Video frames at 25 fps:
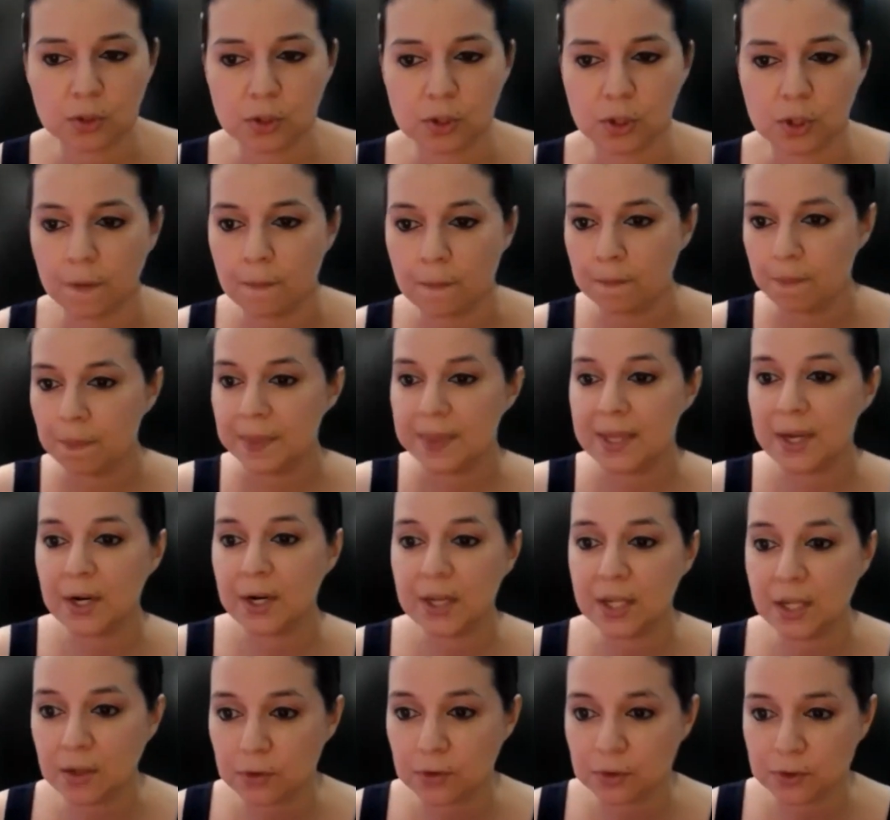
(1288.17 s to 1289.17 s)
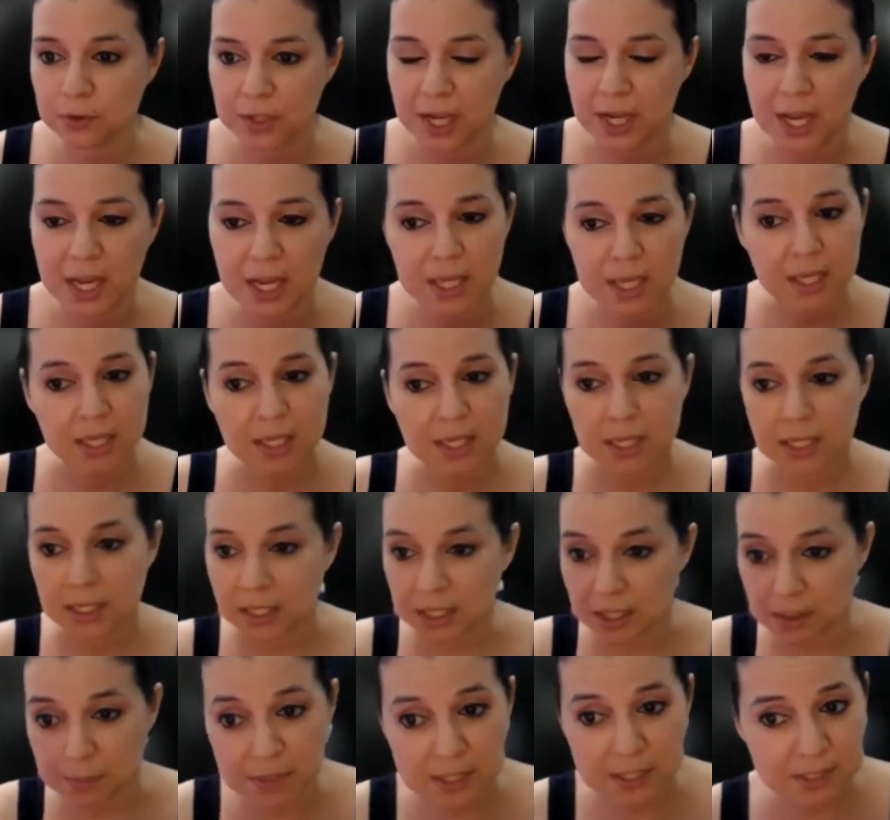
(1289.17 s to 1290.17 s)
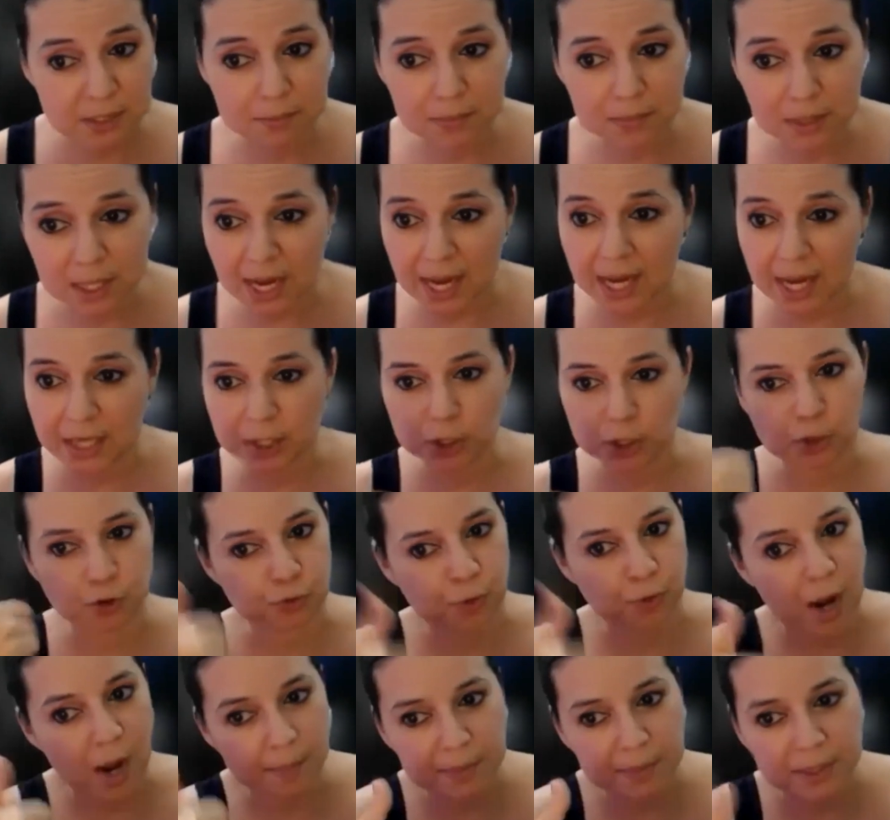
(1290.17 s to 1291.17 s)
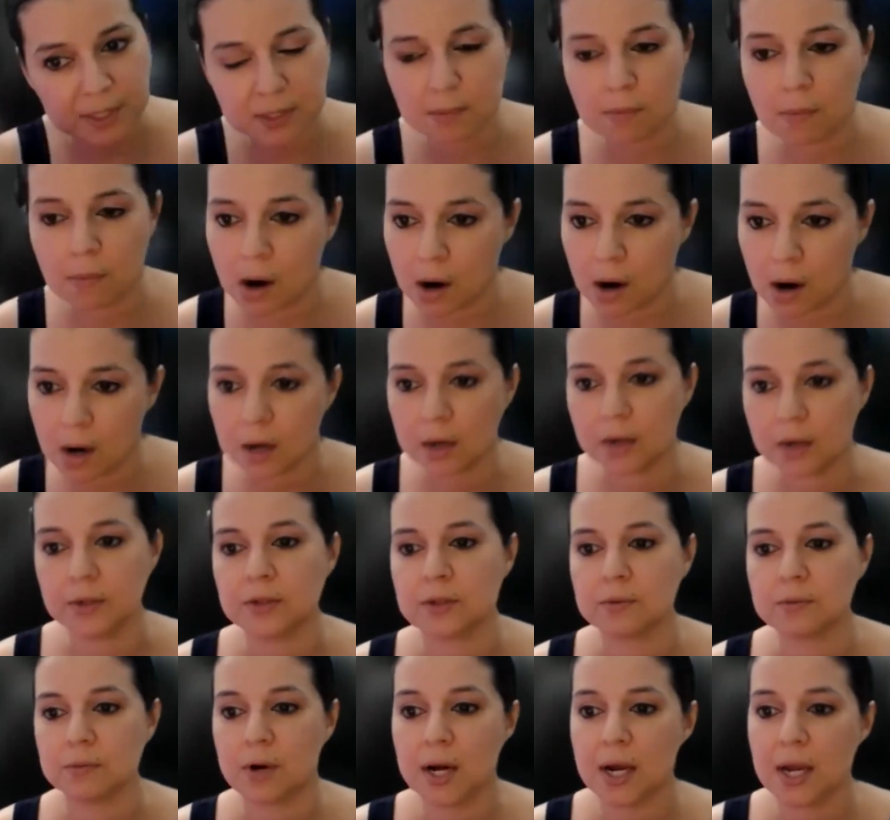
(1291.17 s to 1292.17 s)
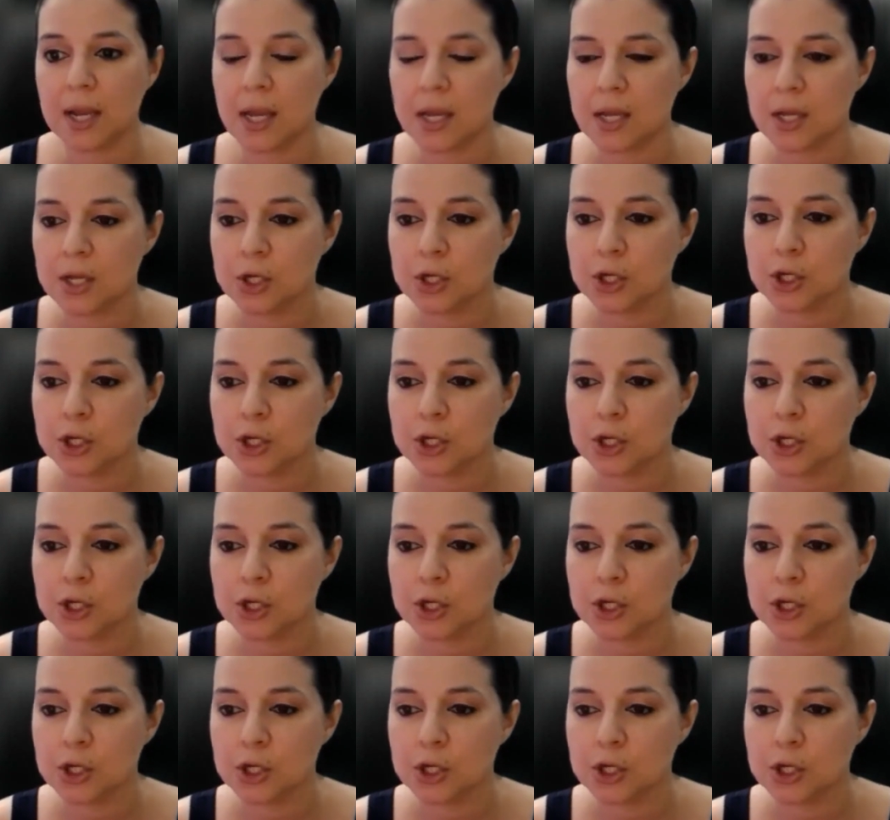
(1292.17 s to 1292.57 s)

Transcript: So they're either saying, give me some likes, drop me some hearts, right?